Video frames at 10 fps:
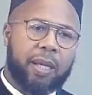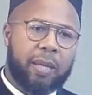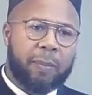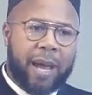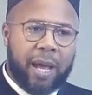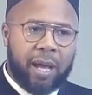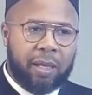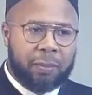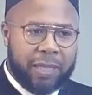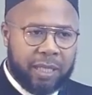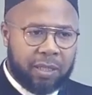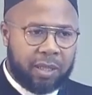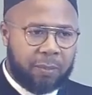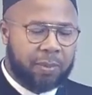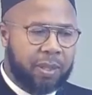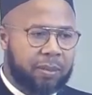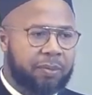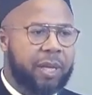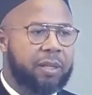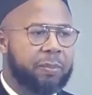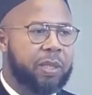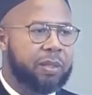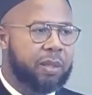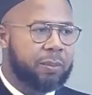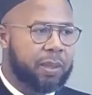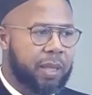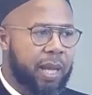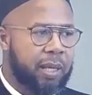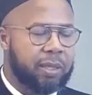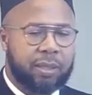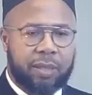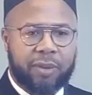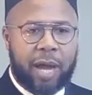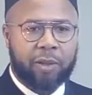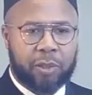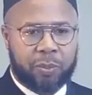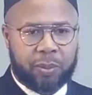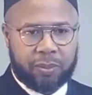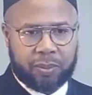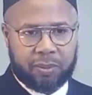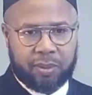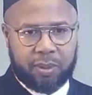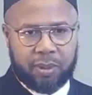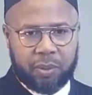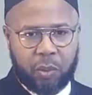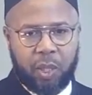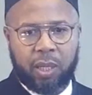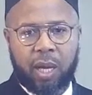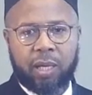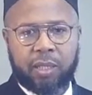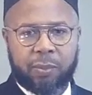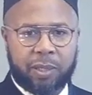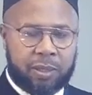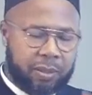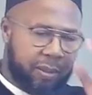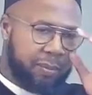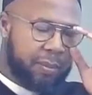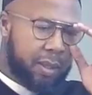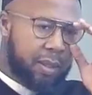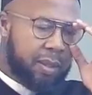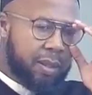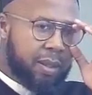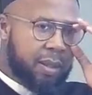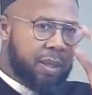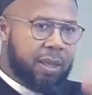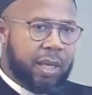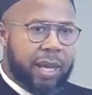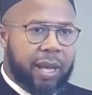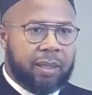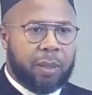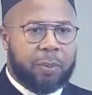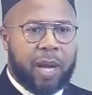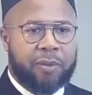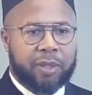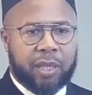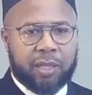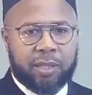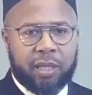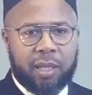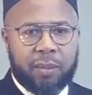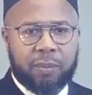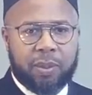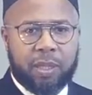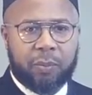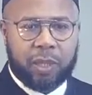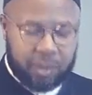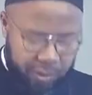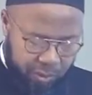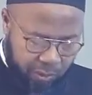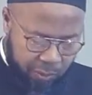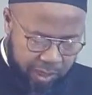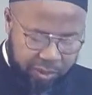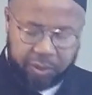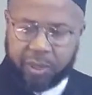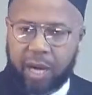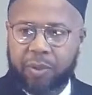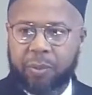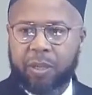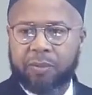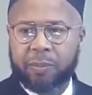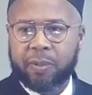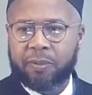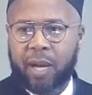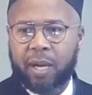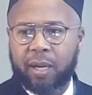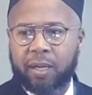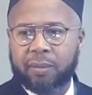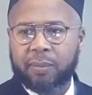iman means something, faith means something, and it's valuable to Allah and his messenger. And the Prophet sallallahu alaihi wasallam, he wanted to rescue everyone from the fire.